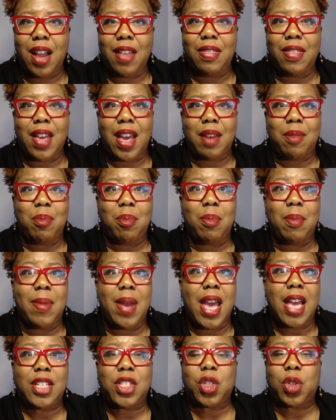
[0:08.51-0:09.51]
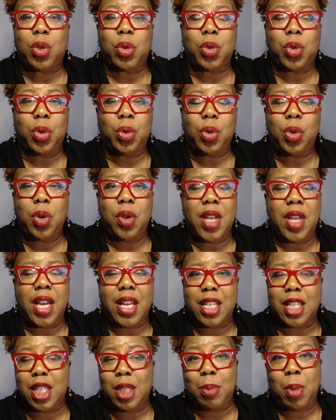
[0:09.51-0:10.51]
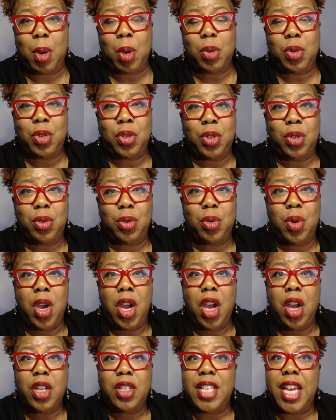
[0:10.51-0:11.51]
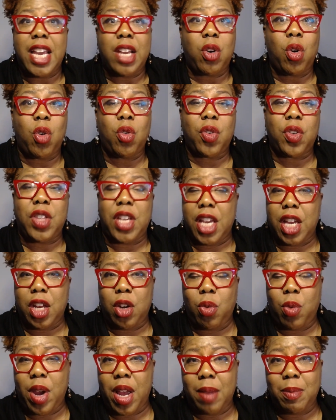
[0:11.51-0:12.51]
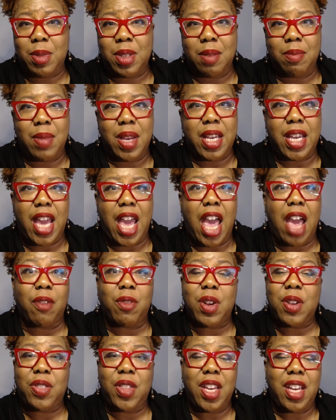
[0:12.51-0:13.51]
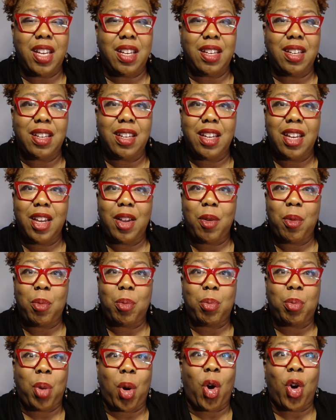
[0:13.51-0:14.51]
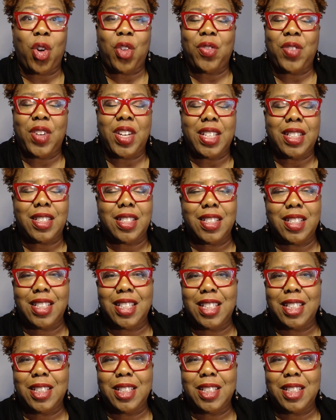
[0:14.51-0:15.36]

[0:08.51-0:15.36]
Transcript: that magical tool that is supposed to take over the interwebs and make everything perfect.